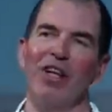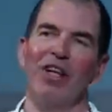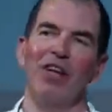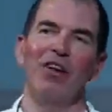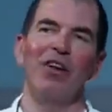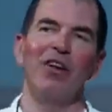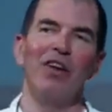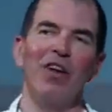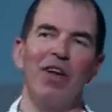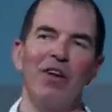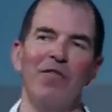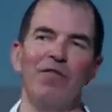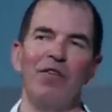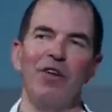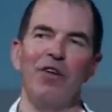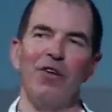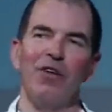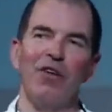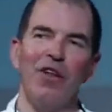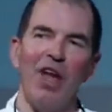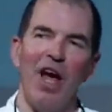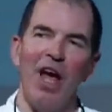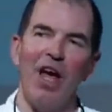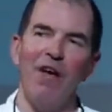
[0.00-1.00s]
little of
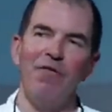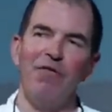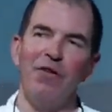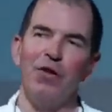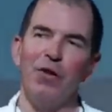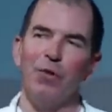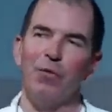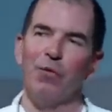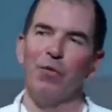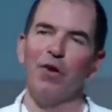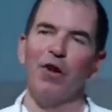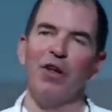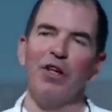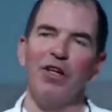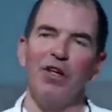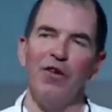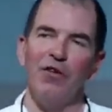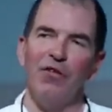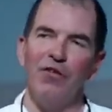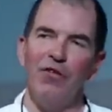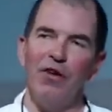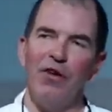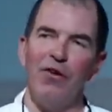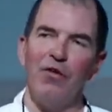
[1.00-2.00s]
your life, your work,
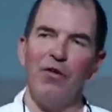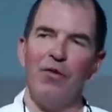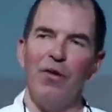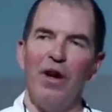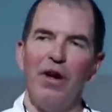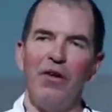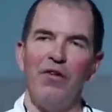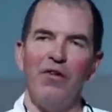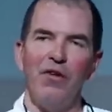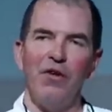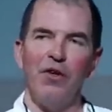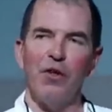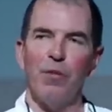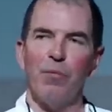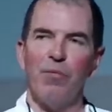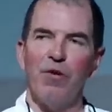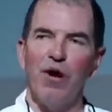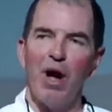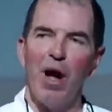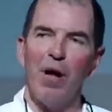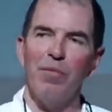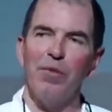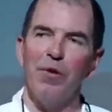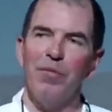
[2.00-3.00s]
your situation, your
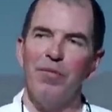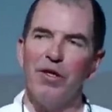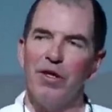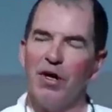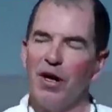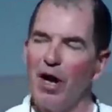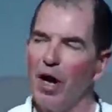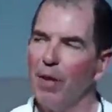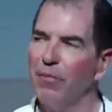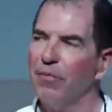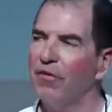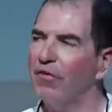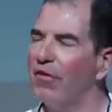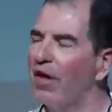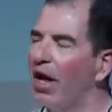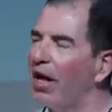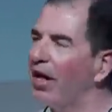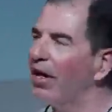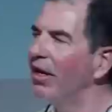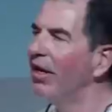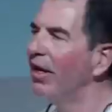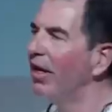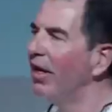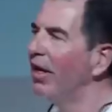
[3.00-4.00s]
problem, your
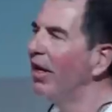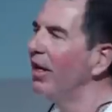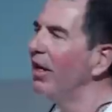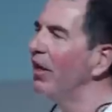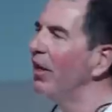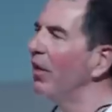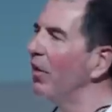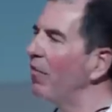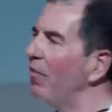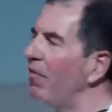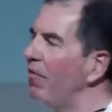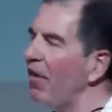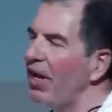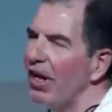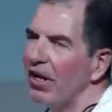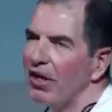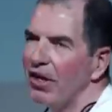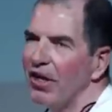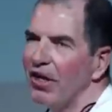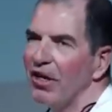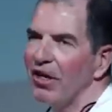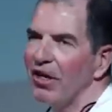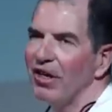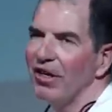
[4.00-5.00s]
upset, your
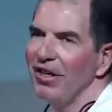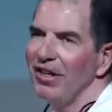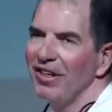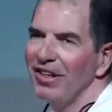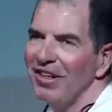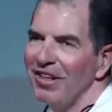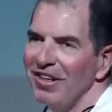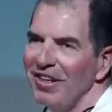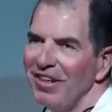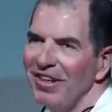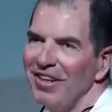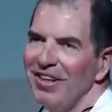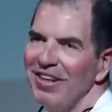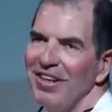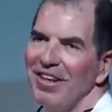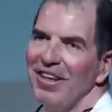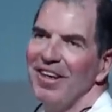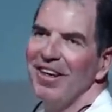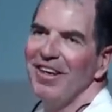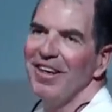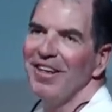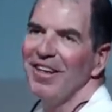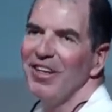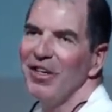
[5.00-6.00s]
failure,
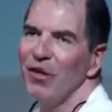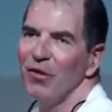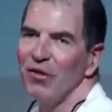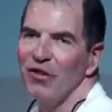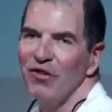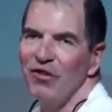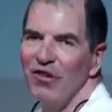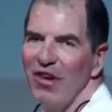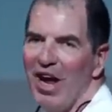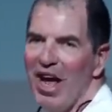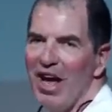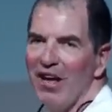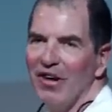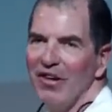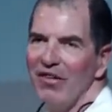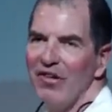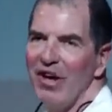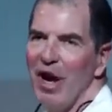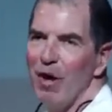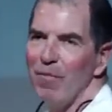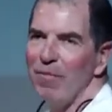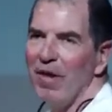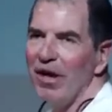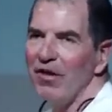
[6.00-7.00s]
your challenge,
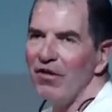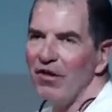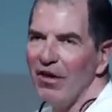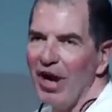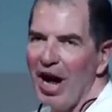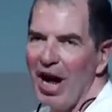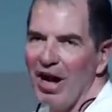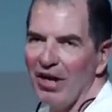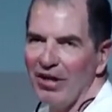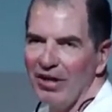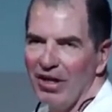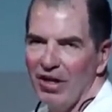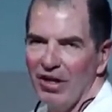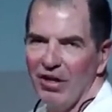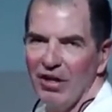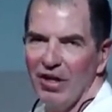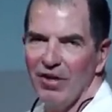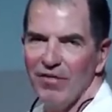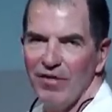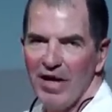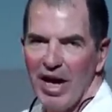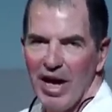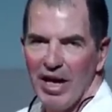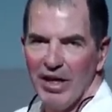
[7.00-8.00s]
how much or how little
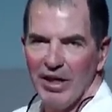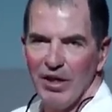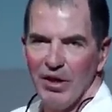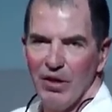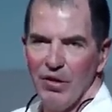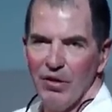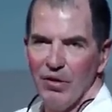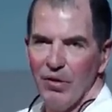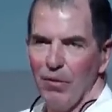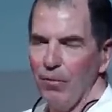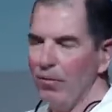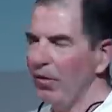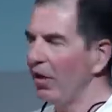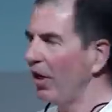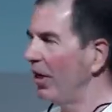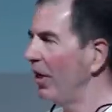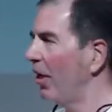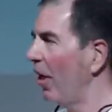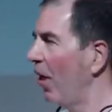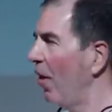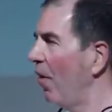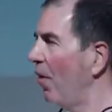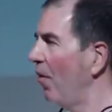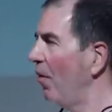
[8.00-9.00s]
of that you're
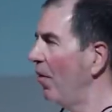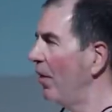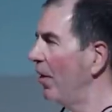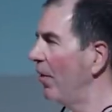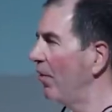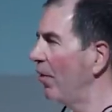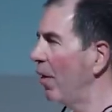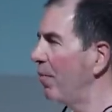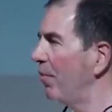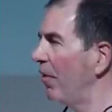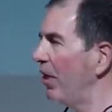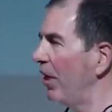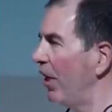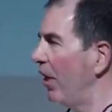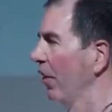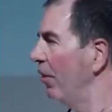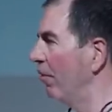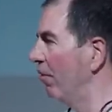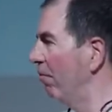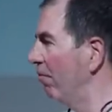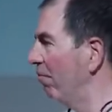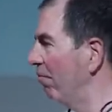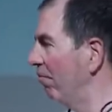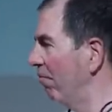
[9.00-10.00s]
willing to own is up to
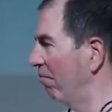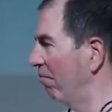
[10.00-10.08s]
you.